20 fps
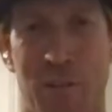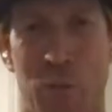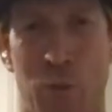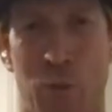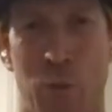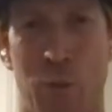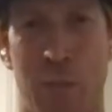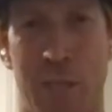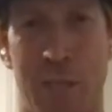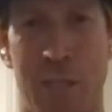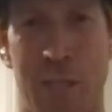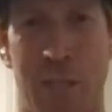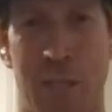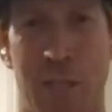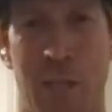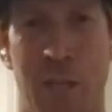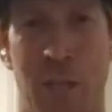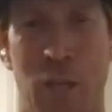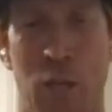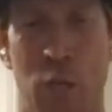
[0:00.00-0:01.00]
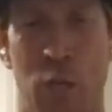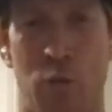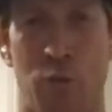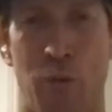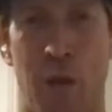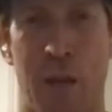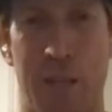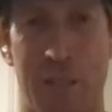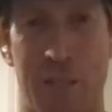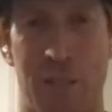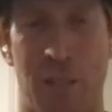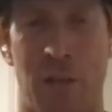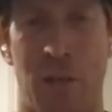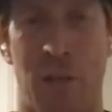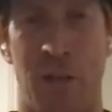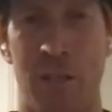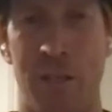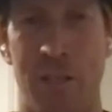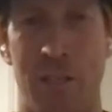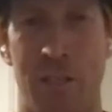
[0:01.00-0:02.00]
good. He's a great
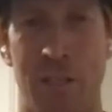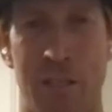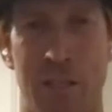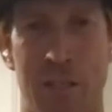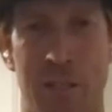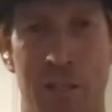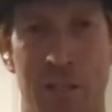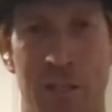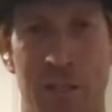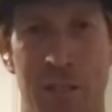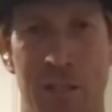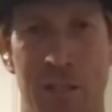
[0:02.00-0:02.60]
size. He's a